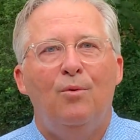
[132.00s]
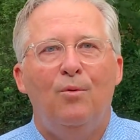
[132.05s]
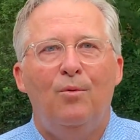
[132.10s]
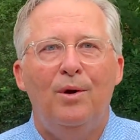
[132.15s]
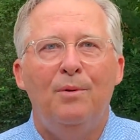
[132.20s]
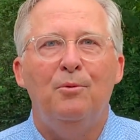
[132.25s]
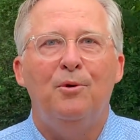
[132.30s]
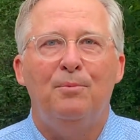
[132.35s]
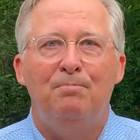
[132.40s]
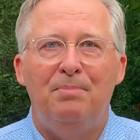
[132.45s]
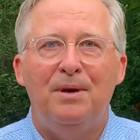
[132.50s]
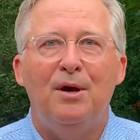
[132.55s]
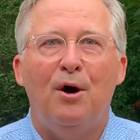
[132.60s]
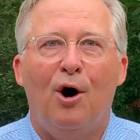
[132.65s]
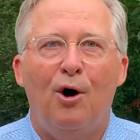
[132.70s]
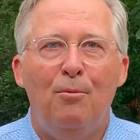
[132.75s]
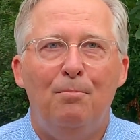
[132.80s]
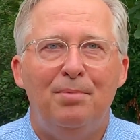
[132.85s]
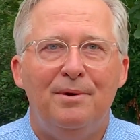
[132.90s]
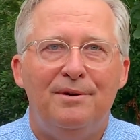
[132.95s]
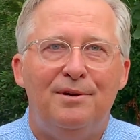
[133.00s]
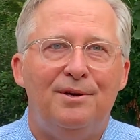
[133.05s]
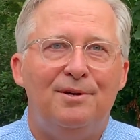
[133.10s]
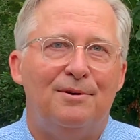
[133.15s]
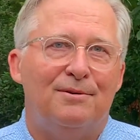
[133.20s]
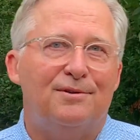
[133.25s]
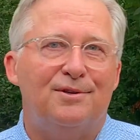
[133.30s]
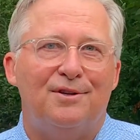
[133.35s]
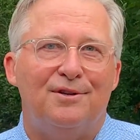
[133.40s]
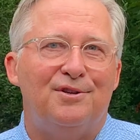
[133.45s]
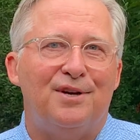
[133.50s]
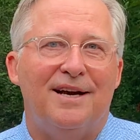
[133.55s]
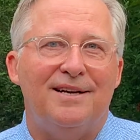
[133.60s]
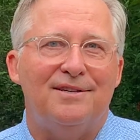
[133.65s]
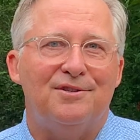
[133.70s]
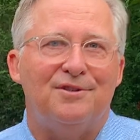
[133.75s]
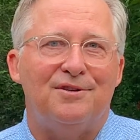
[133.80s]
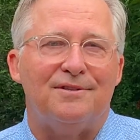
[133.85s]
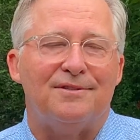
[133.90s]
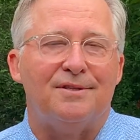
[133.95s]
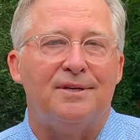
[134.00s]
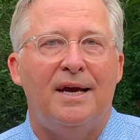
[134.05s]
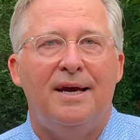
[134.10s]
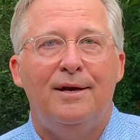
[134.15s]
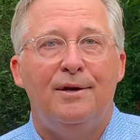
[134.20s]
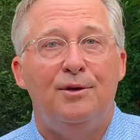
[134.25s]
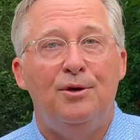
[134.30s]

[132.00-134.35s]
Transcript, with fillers: we would be open to your suggestions.